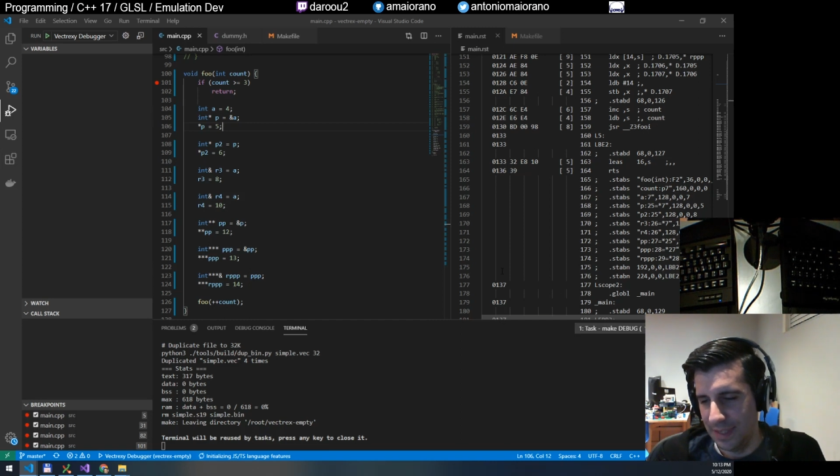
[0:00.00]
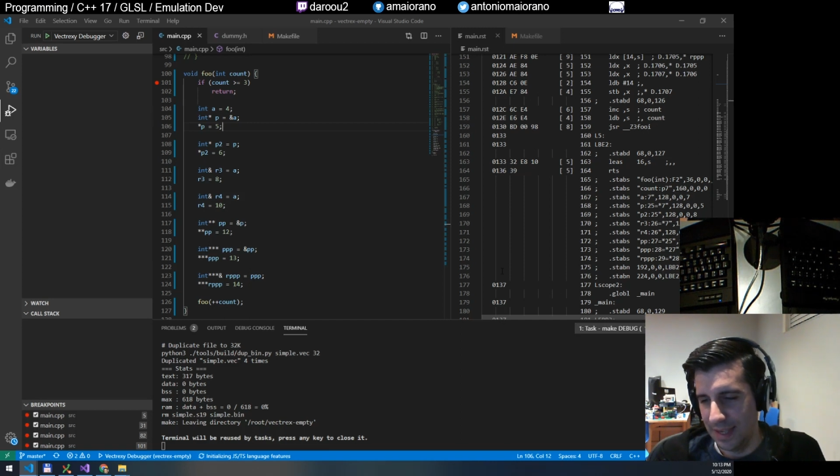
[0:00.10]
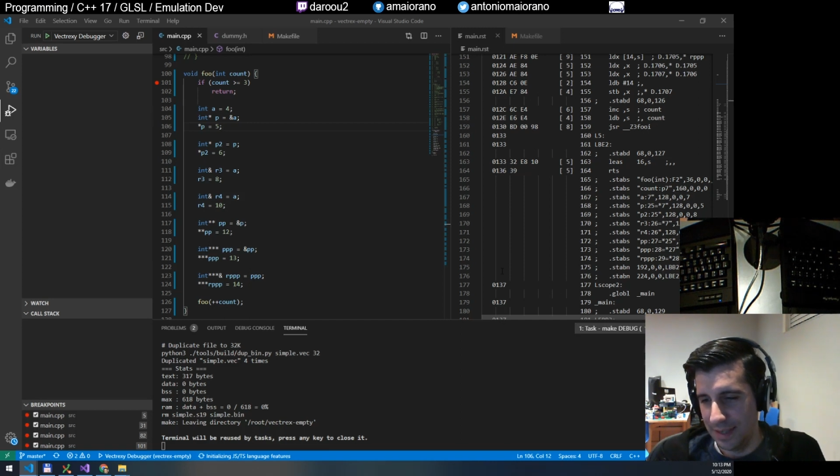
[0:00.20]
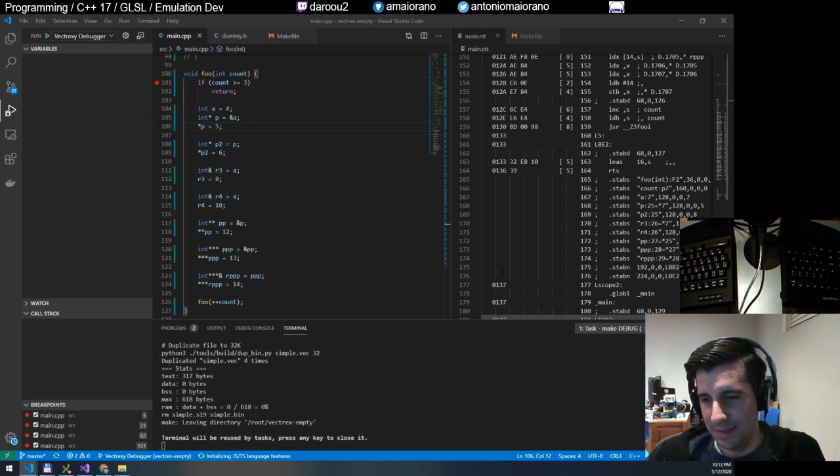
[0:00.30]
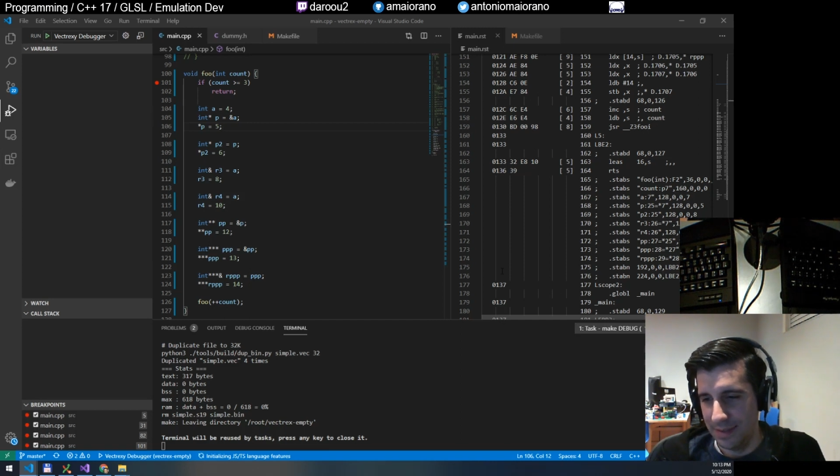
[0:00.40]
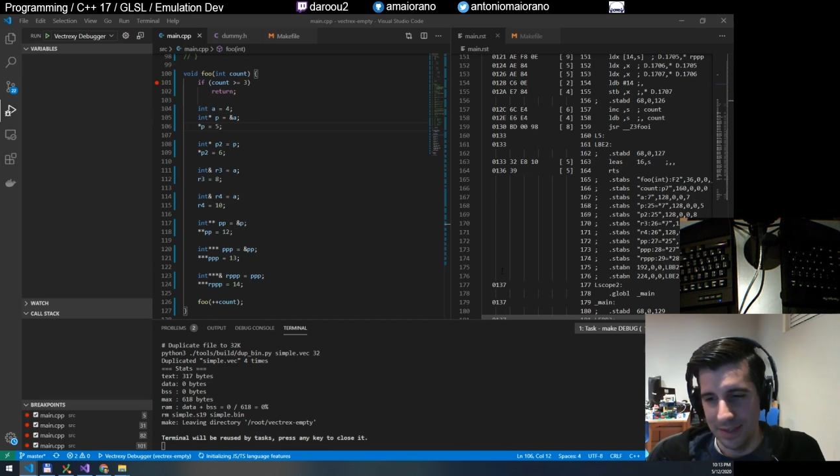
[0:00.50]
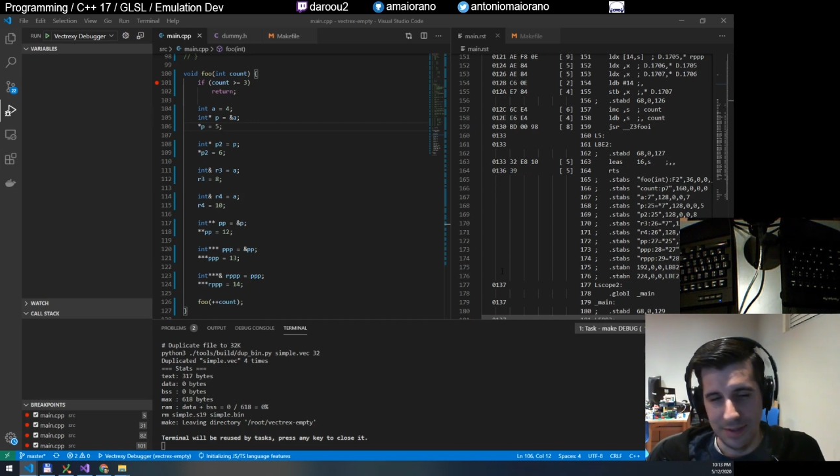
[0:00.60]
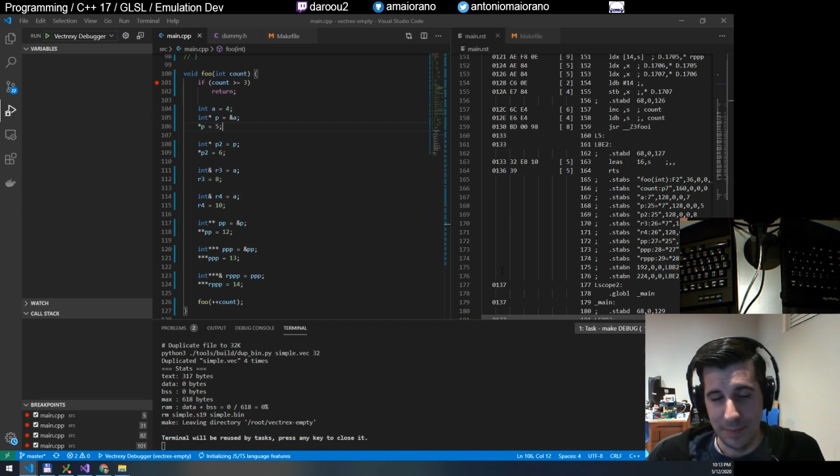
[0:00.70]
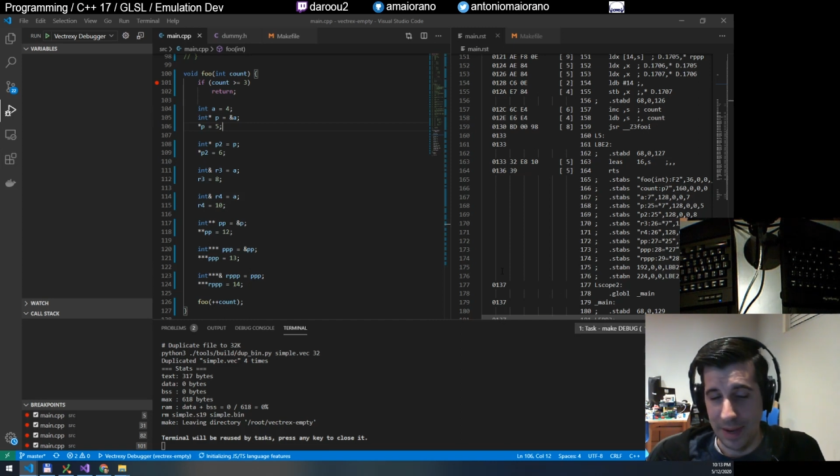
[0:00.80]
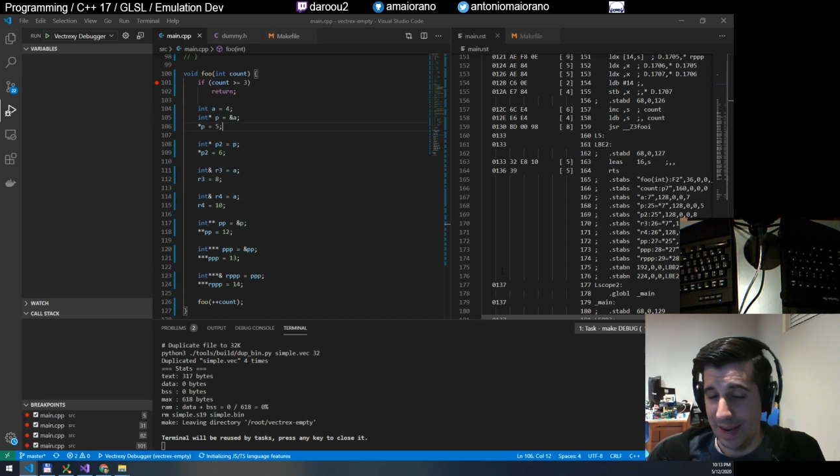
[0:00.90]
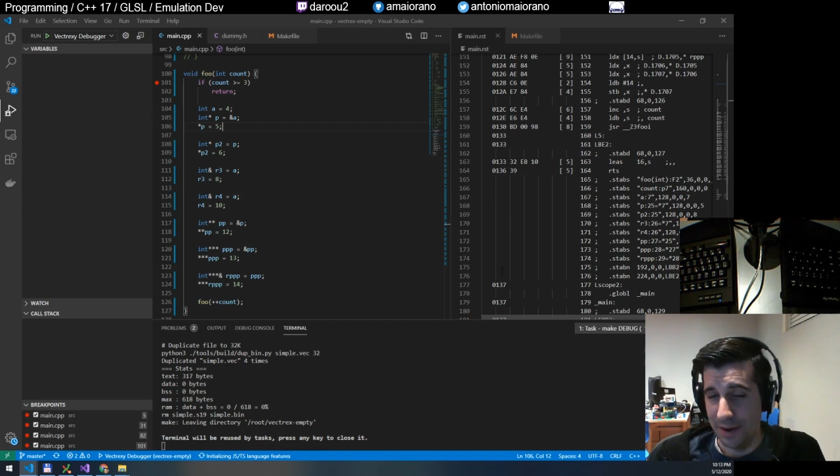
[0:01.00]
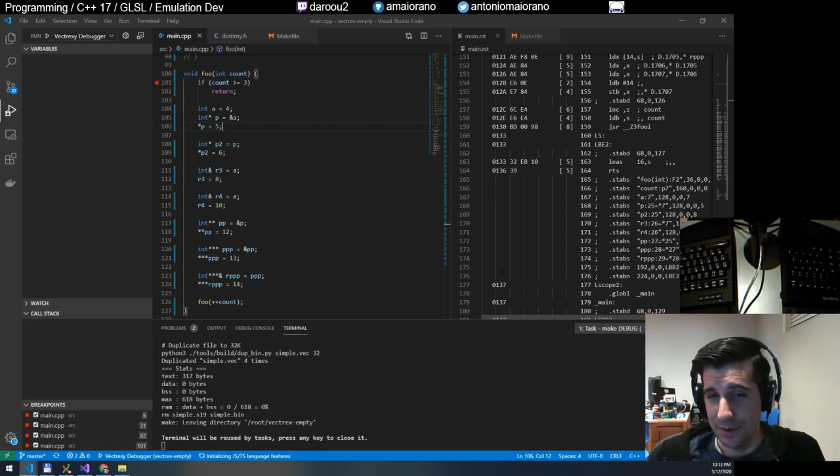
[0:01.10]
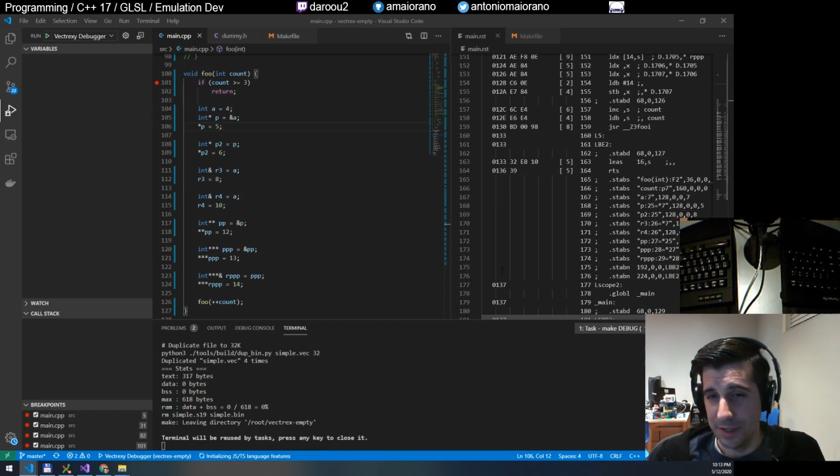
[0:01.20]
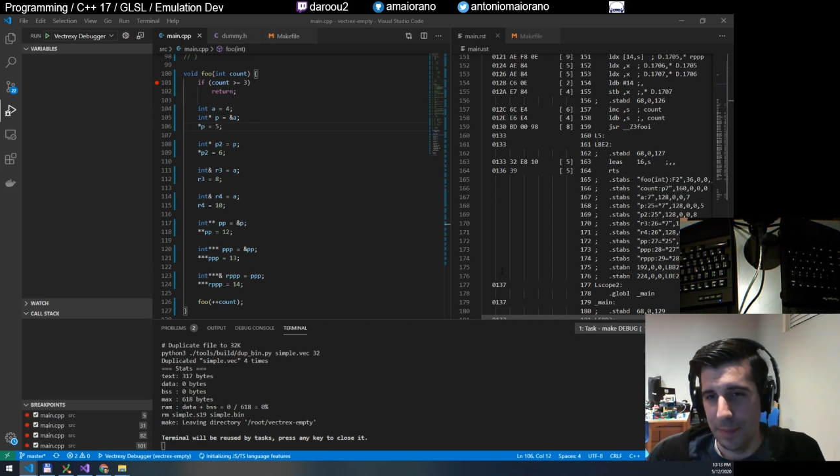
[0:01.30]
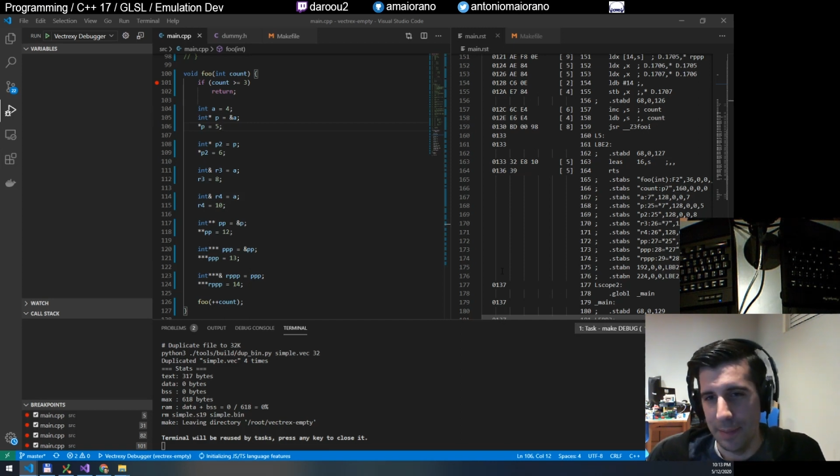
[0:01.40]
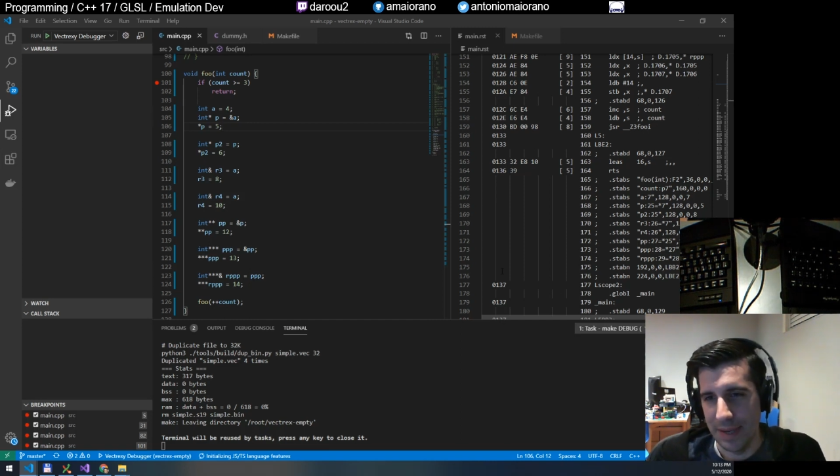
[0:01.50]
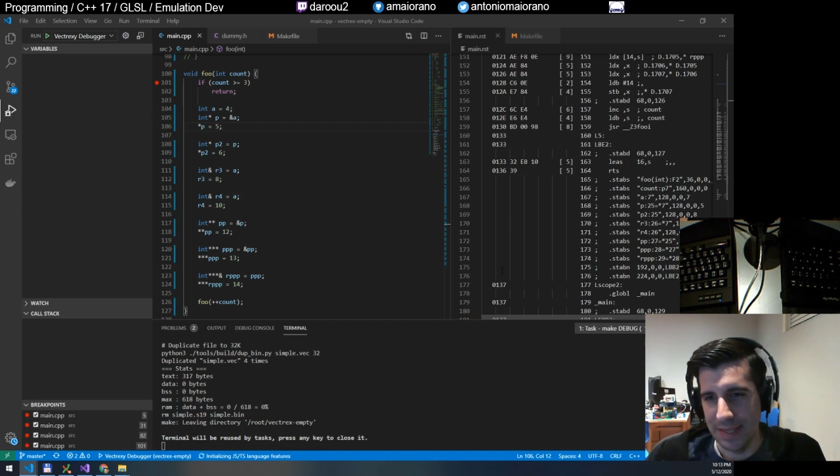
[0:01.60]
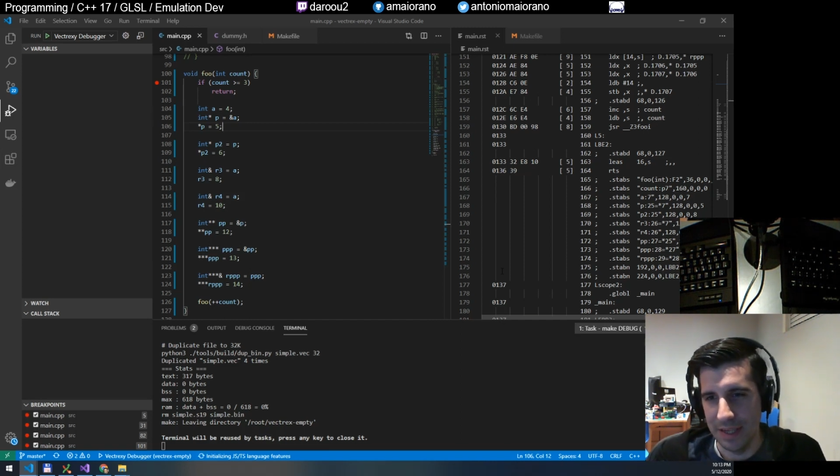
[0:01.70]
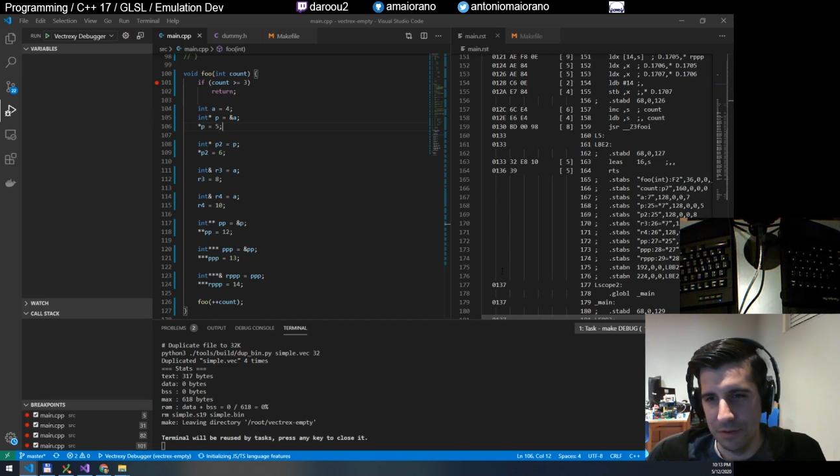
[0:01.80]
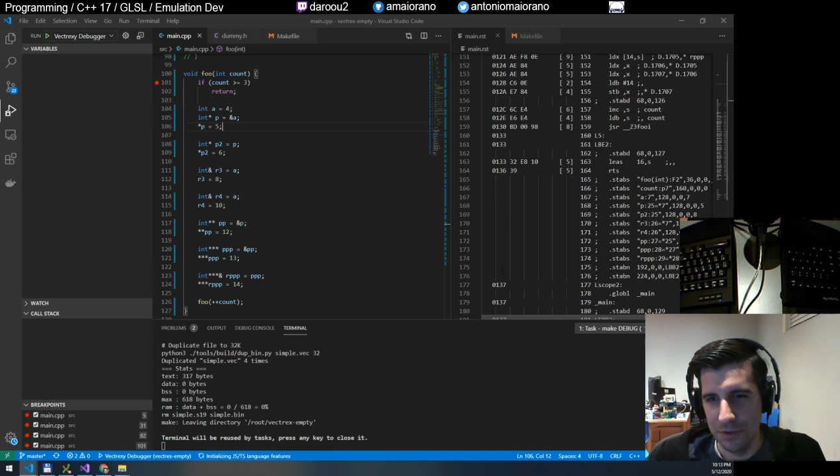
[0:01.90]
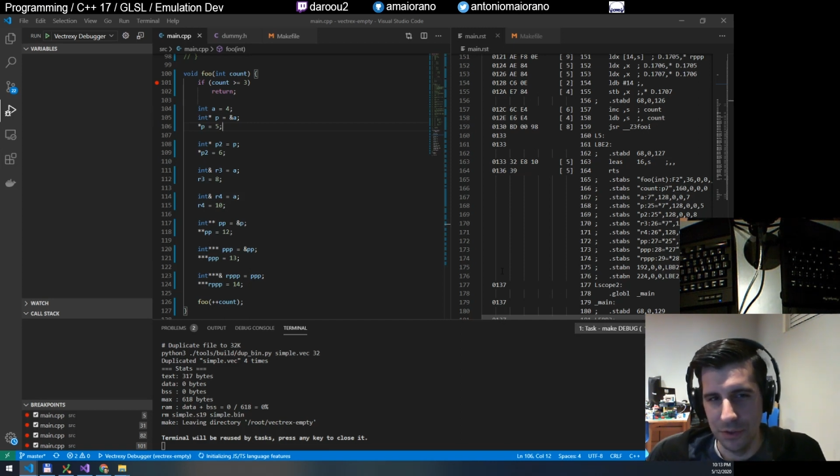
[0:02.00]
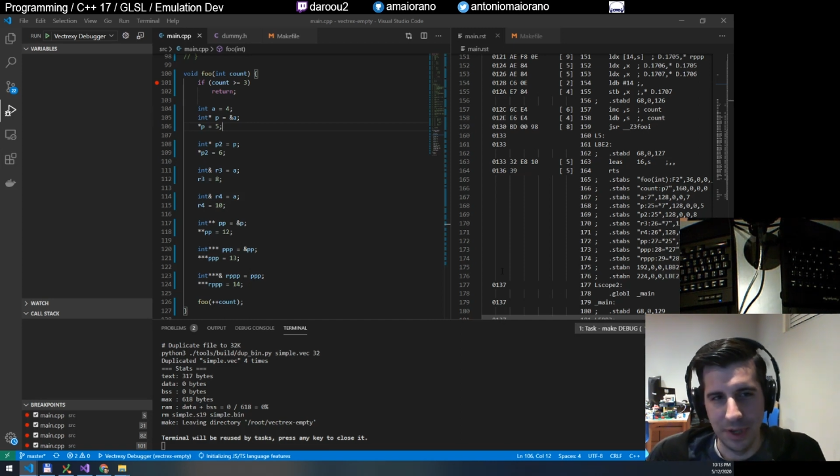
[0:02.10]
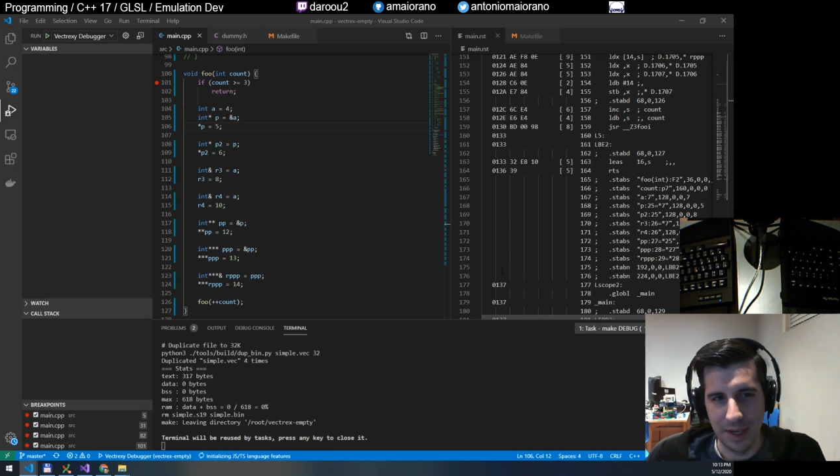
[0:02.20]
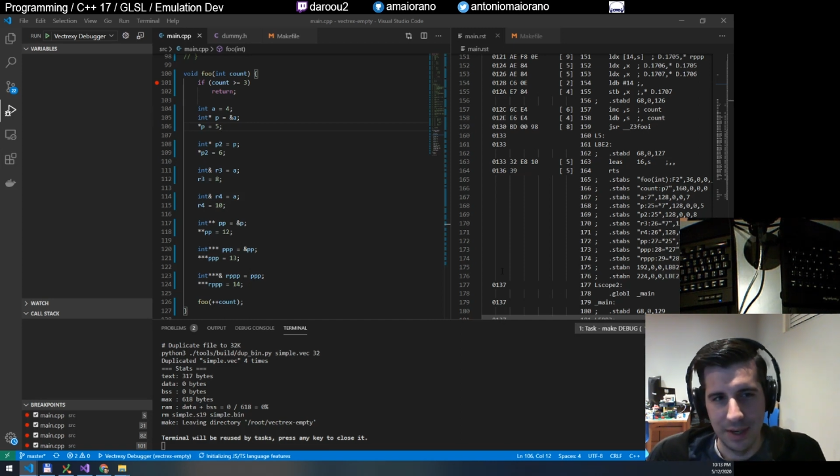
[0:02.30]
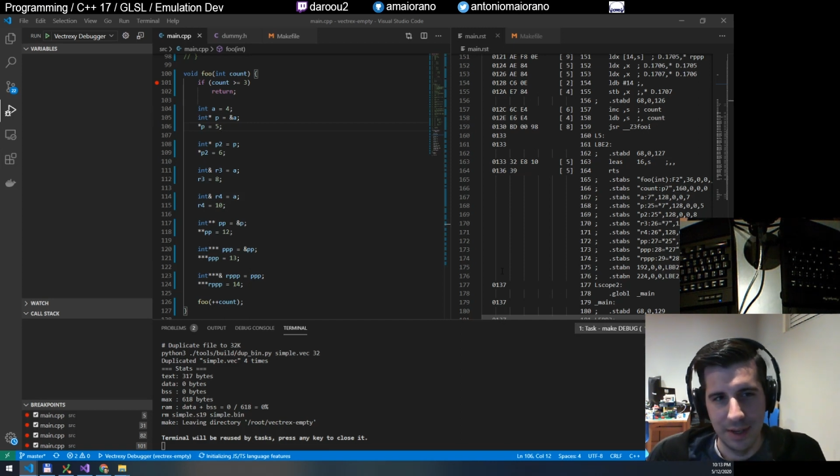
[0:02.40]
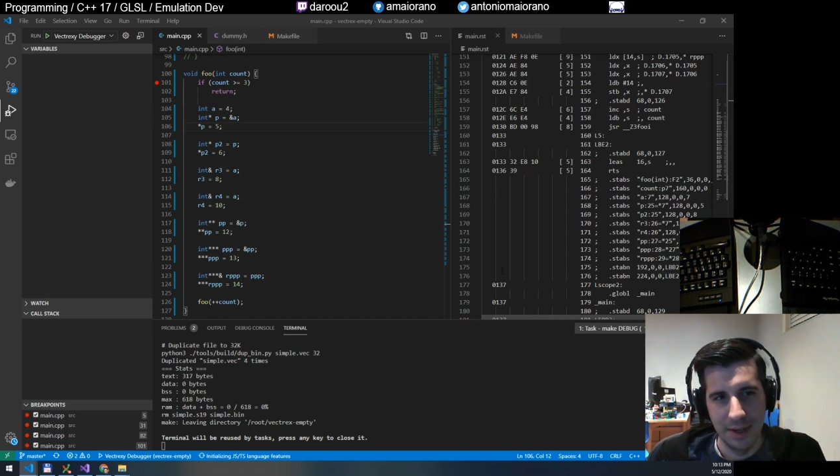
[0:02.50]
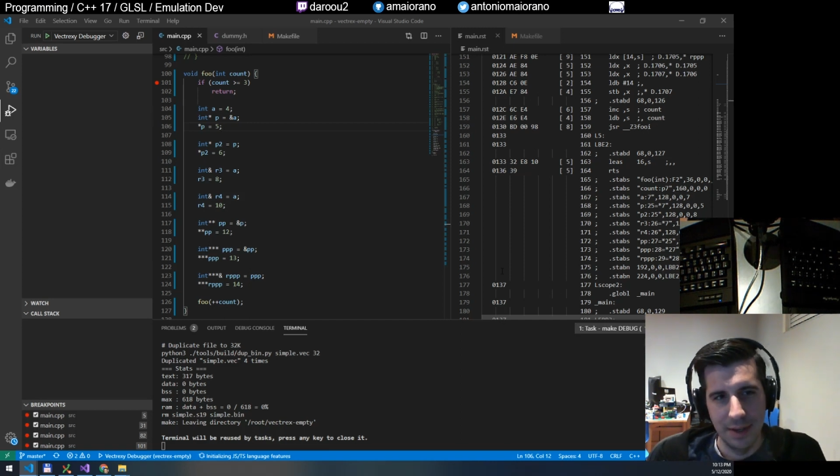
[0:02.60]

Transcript: did spend hours by myself doing it,